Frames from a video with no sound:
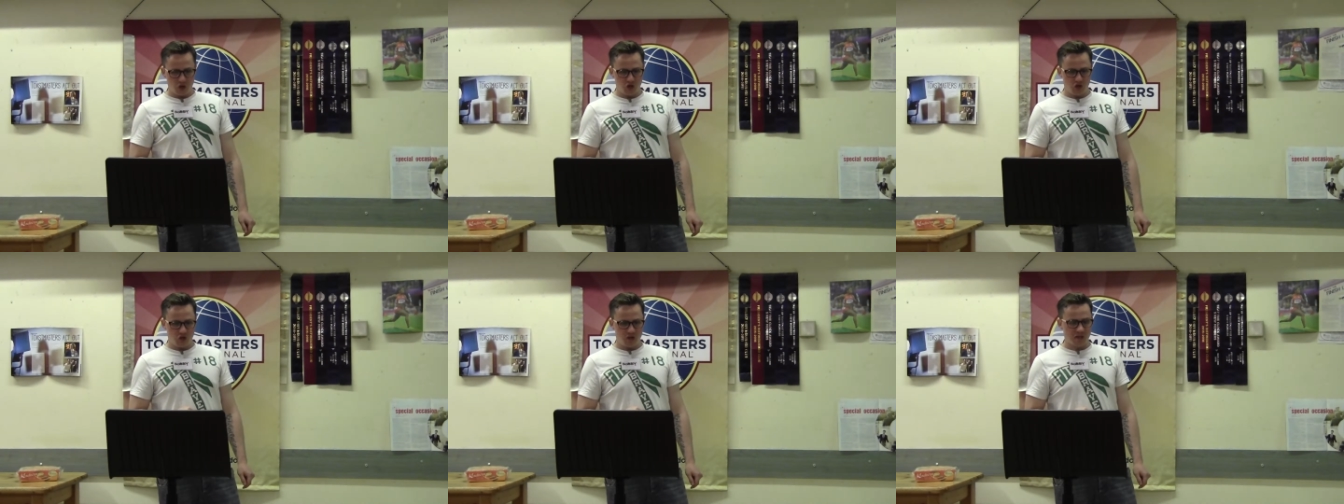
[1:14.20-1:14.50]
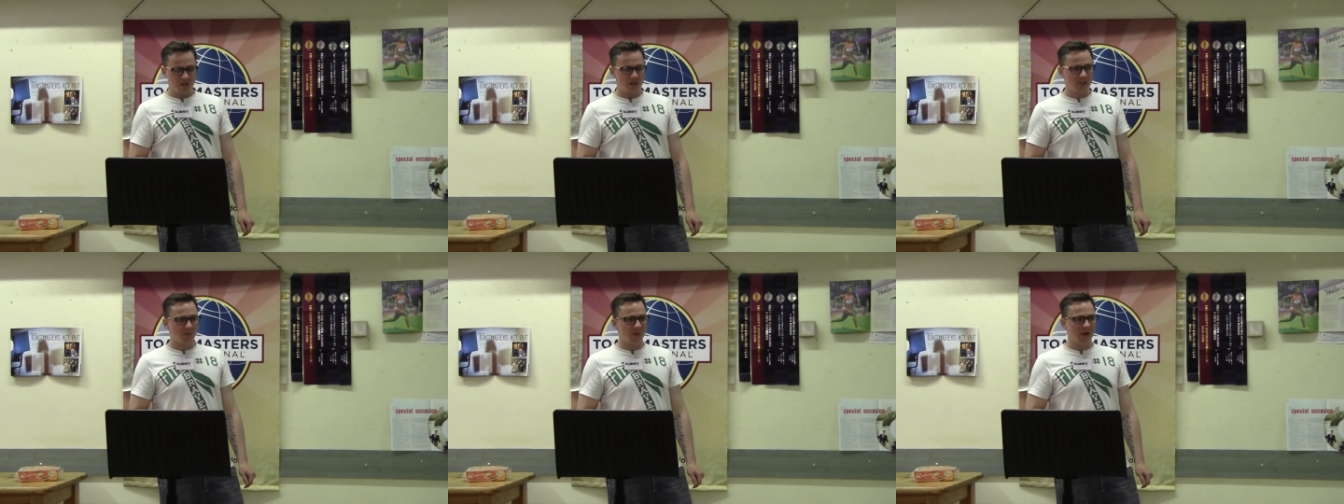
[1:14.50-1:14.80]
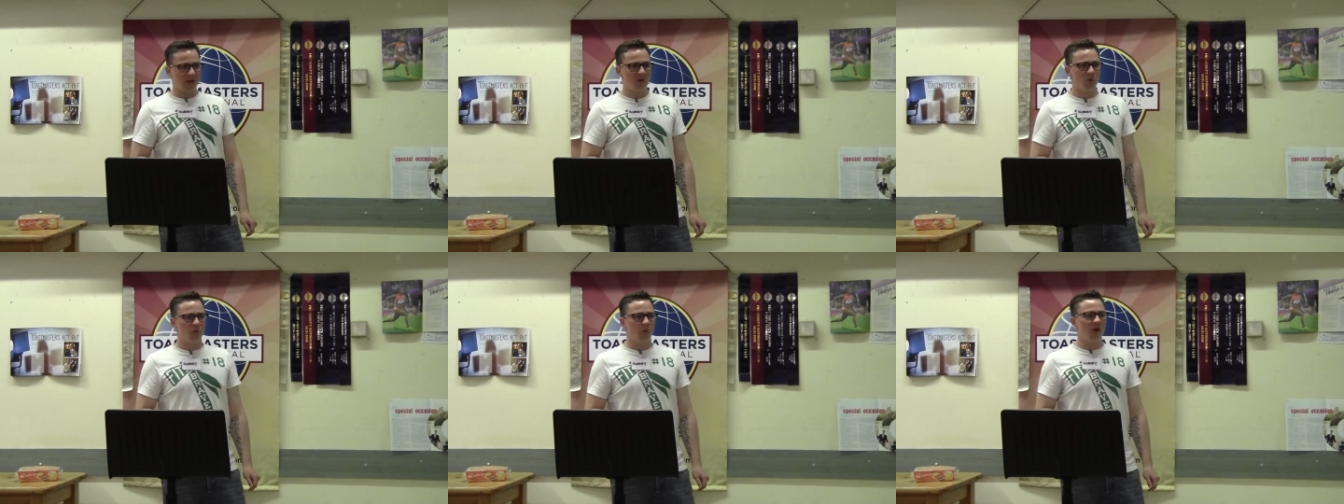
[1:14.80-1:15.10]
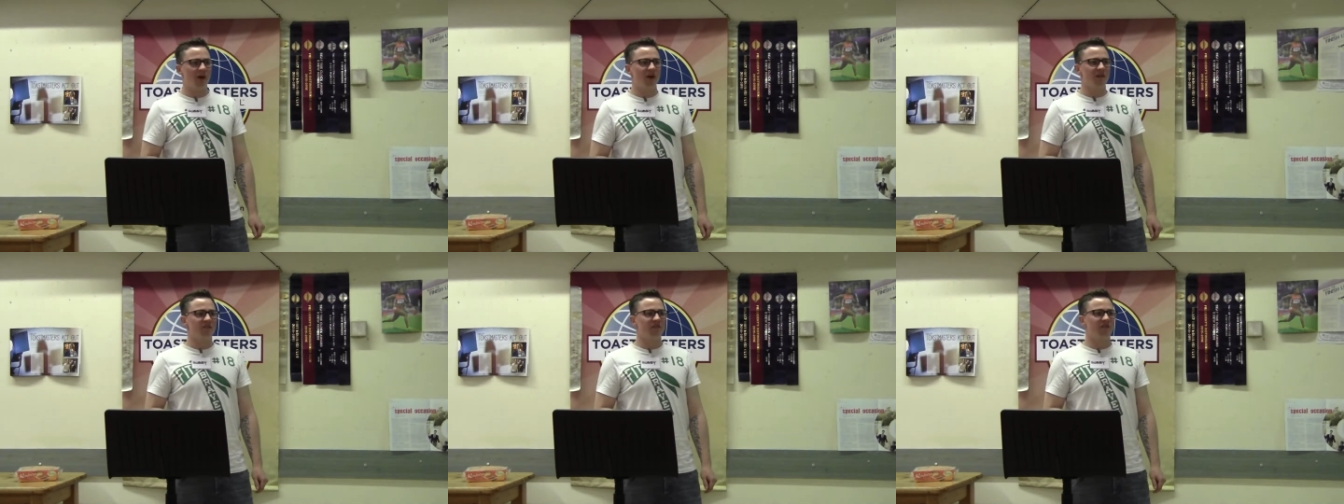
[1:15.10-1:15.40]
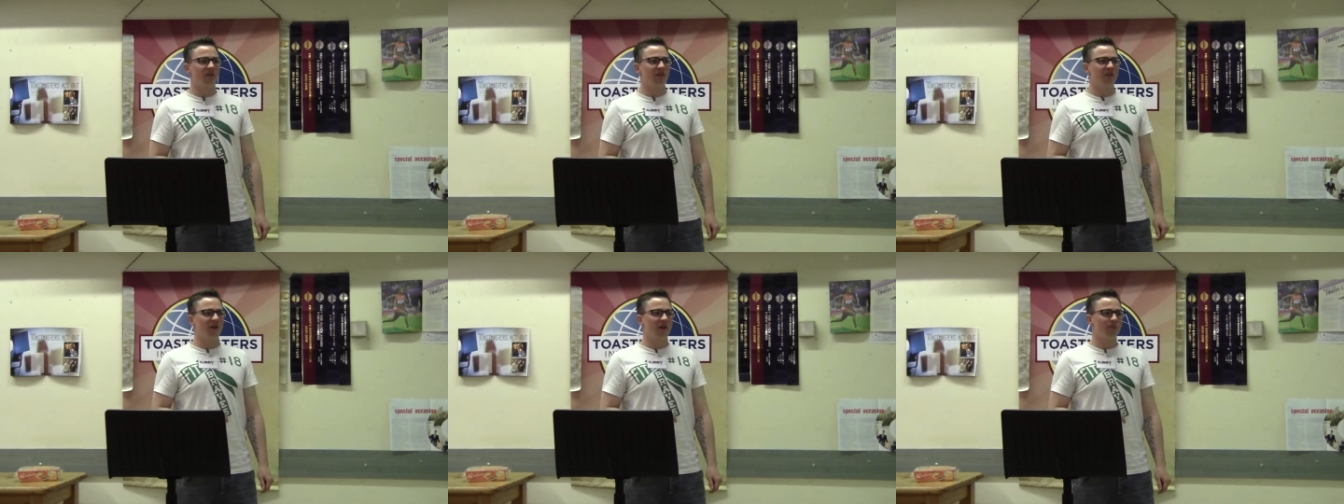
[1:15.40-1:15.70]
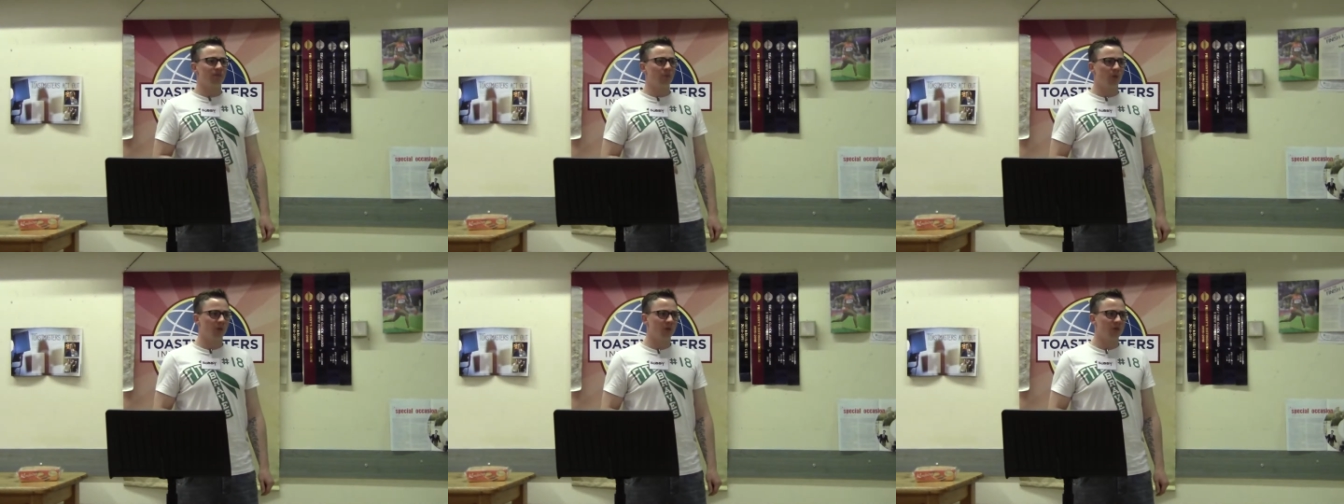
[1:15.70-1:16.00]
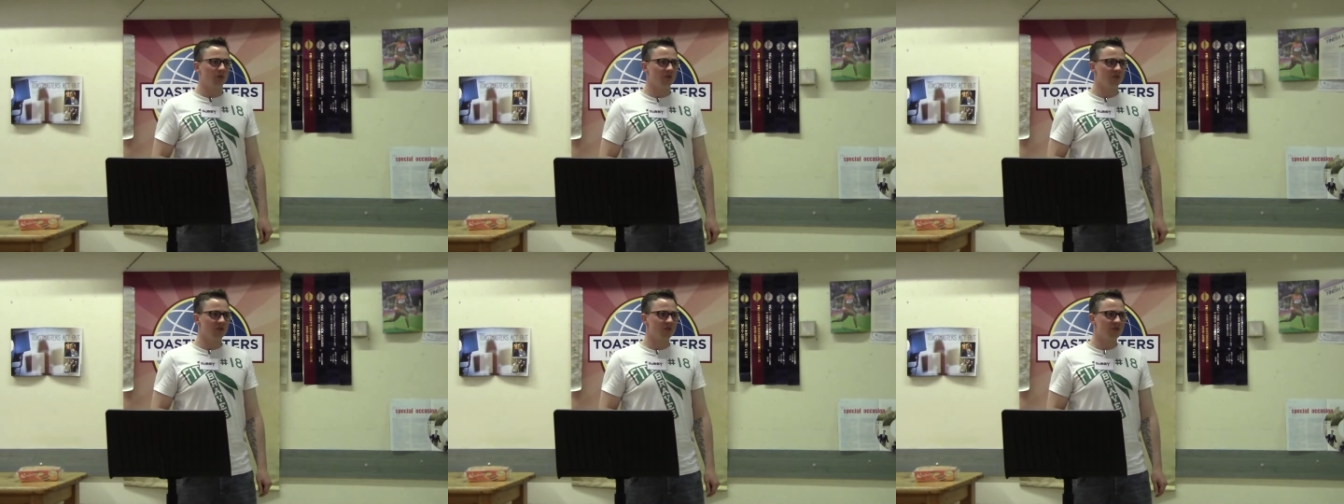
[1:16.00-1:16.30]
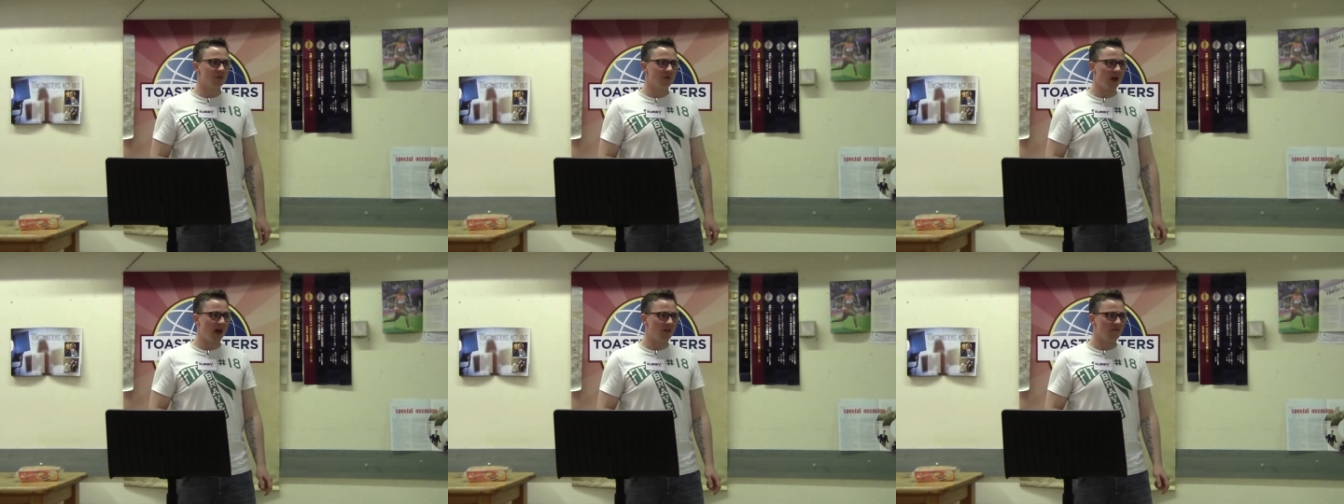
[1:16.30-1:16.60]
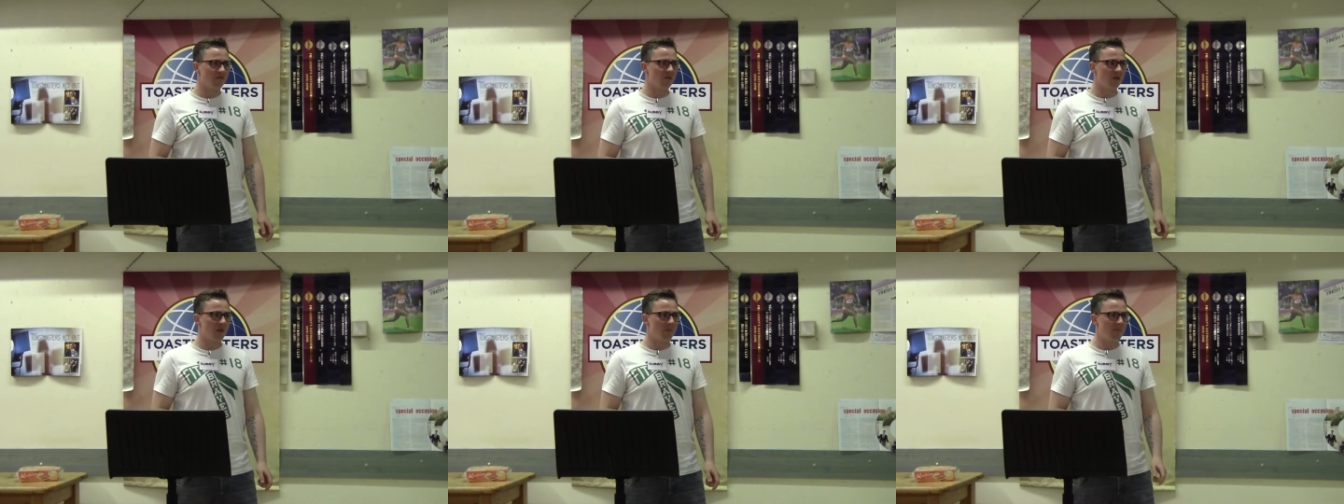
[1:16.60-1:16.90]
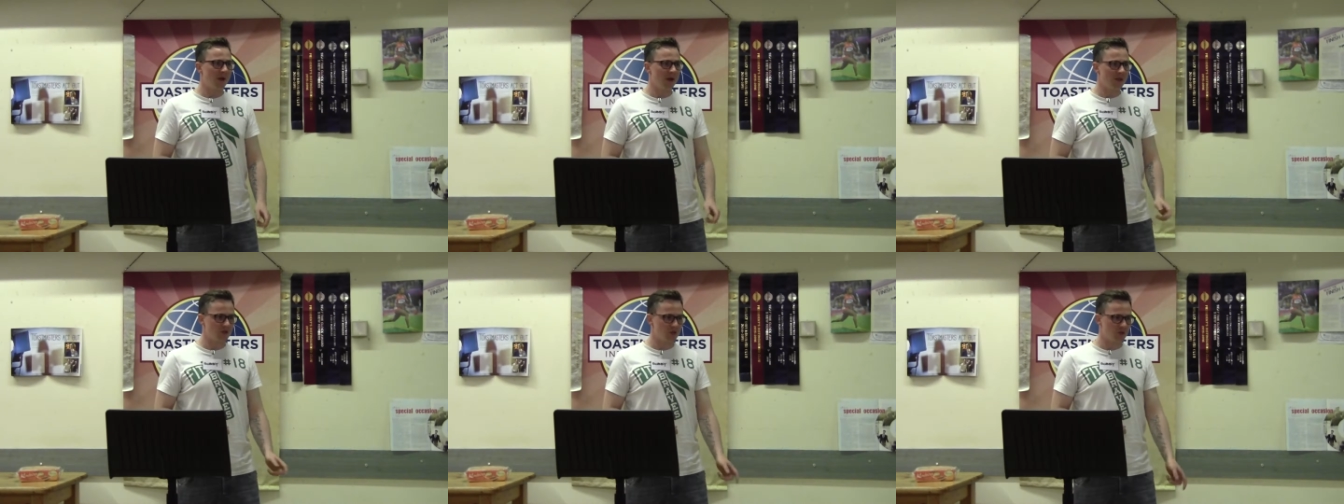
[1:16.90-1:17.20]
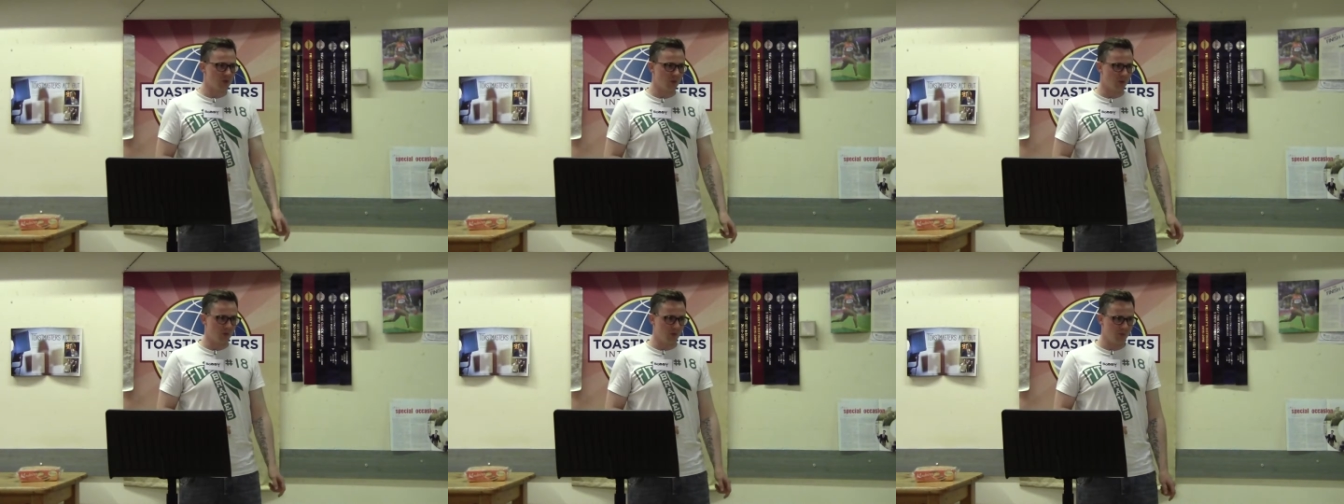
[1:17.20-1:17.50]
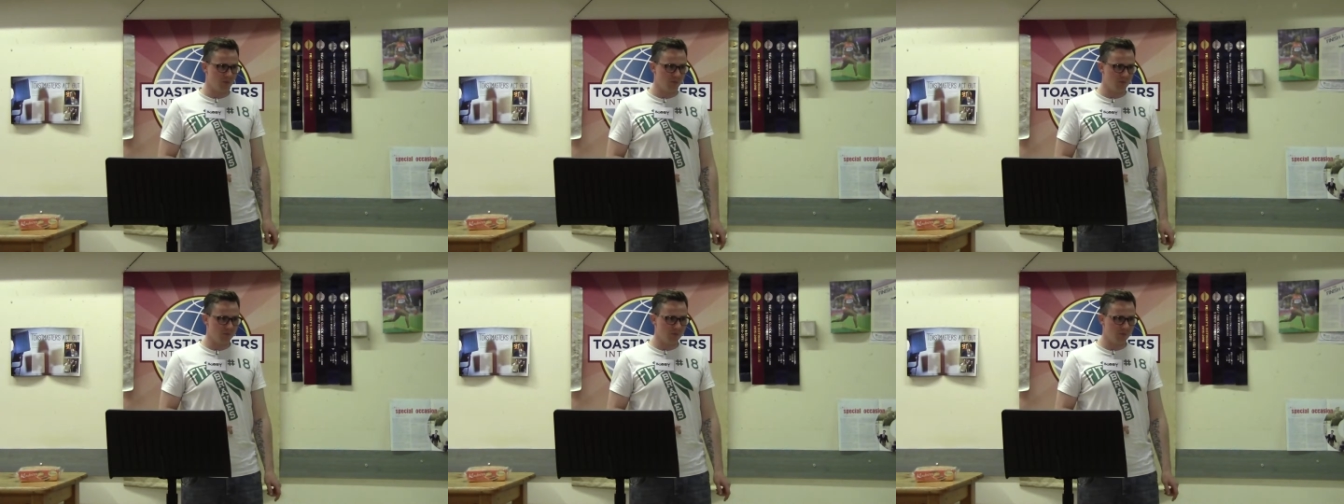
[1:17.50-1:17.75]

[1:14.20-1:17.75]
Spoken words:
She explained why it's very important to have a mentor,